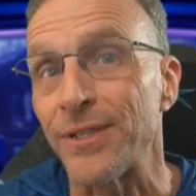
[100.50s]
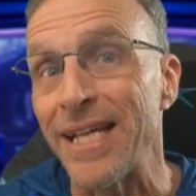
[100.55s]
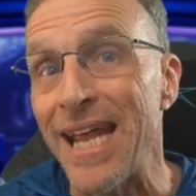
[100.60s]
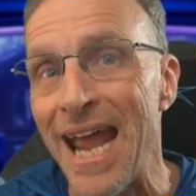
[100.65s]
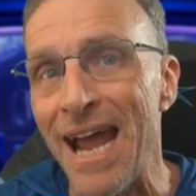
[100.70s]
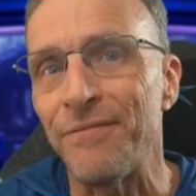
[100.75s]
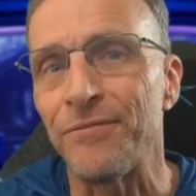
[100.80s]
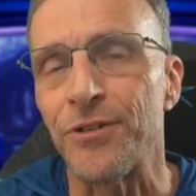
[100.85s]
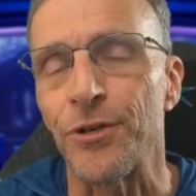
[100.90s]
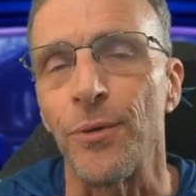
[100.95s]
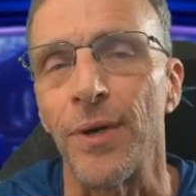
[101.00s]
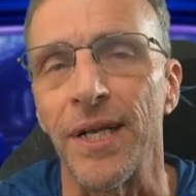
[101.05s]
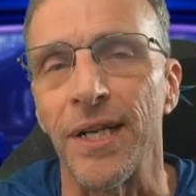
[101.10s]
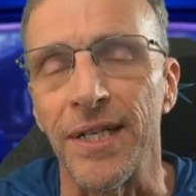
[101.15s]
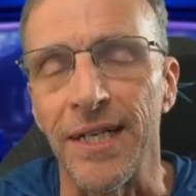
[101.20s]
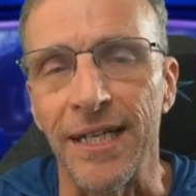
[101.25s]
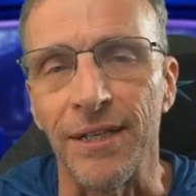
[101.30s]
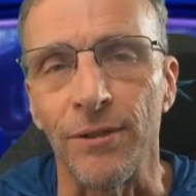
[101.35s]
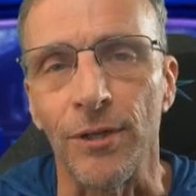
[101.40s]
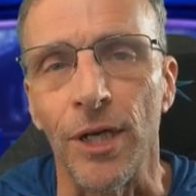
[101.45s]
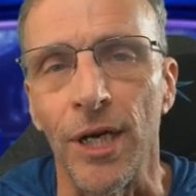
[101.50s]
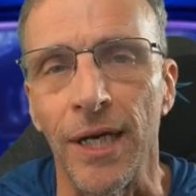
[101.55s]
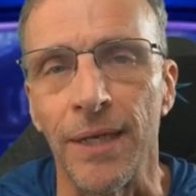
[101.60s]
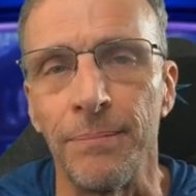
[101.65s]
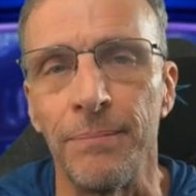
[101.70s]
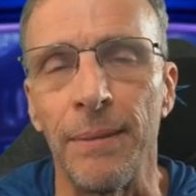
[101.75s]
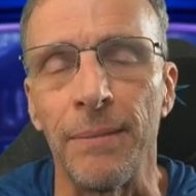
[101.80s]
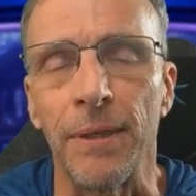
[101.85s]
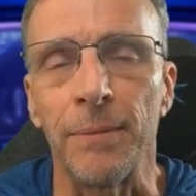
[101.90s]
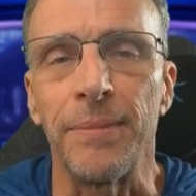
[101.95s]
have to run it here on
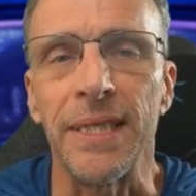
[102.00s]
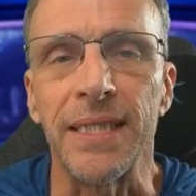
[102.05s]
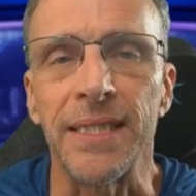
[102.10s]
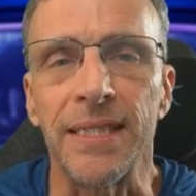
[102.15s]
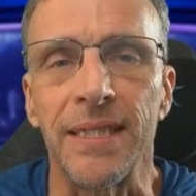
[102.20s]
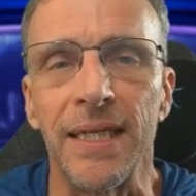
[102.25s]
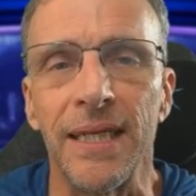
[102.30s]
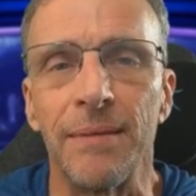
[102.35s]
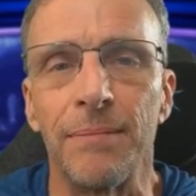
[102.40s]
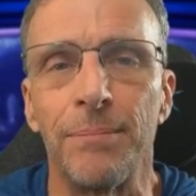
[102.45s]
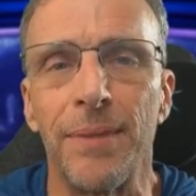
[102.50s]
Mimic PC,